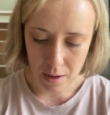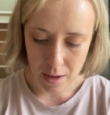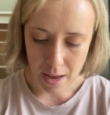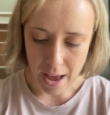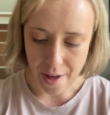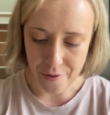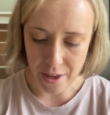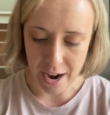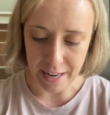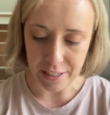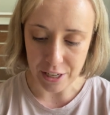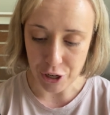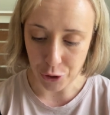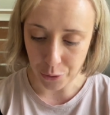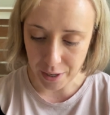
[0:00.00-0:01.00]
and then I
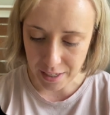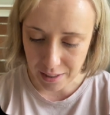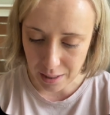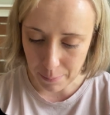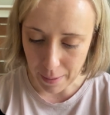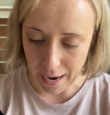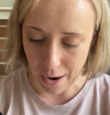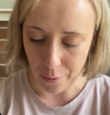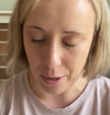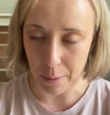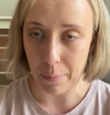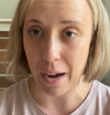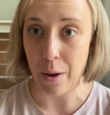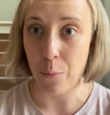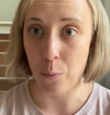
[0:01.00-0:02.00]
decrease the power
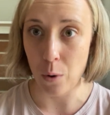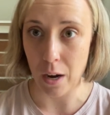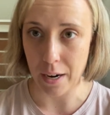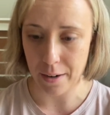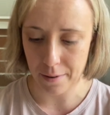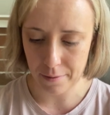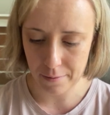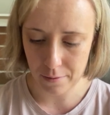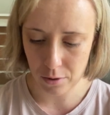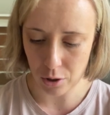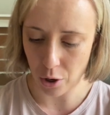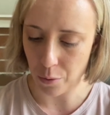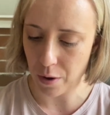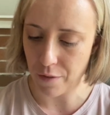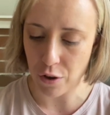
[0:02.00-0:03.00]
by 1.
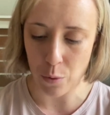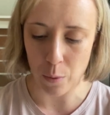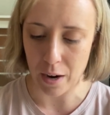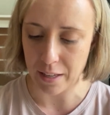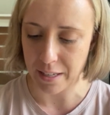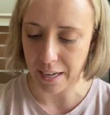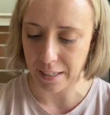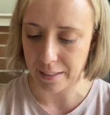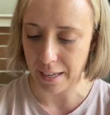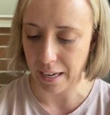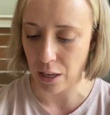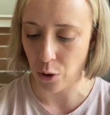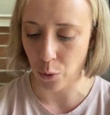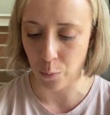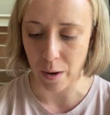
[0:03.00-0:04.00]
So if you want to take a
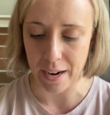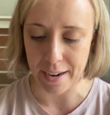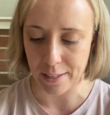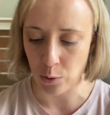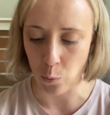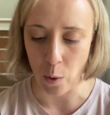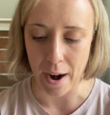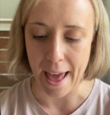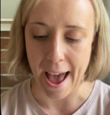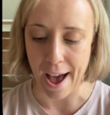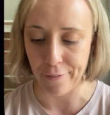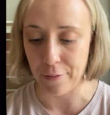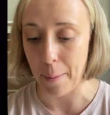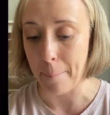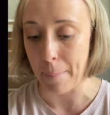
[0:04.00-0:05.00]
second, you could write it as
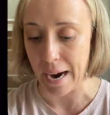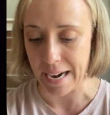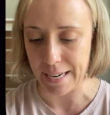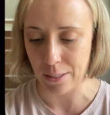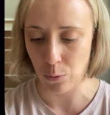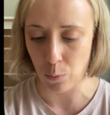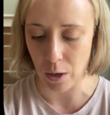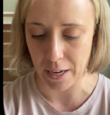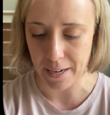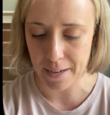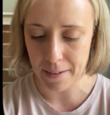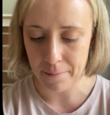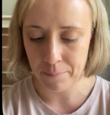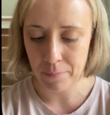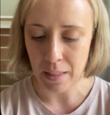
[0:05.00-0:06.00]
1/2 minus 1.
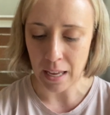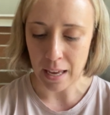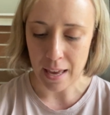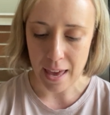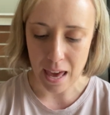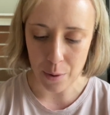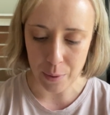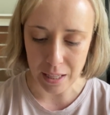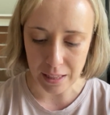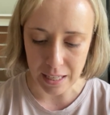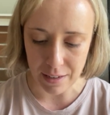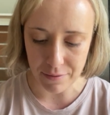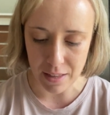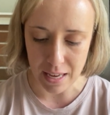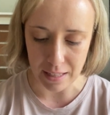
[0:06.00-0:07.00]
And we
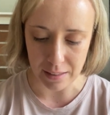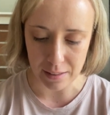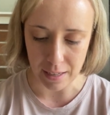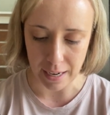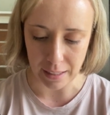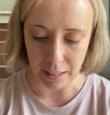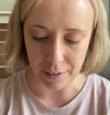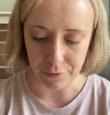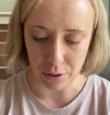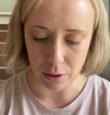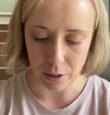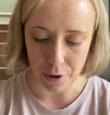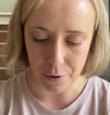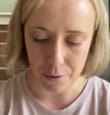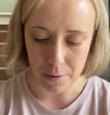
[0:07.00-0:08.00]
leave the inside left
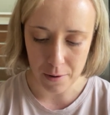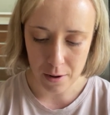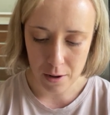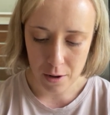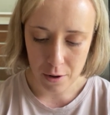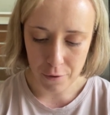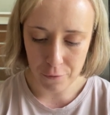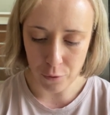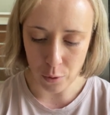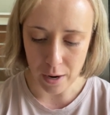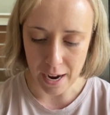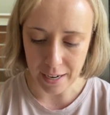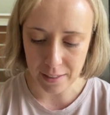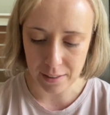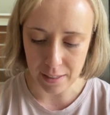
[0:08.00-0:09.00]
alone,
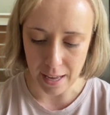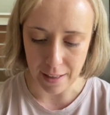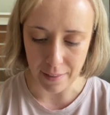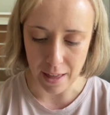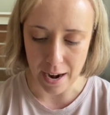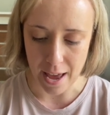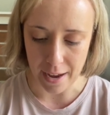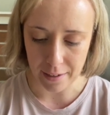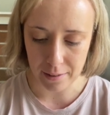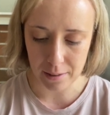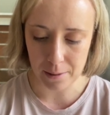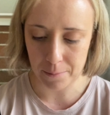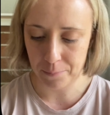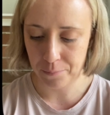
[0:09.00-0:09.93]
4x ln x.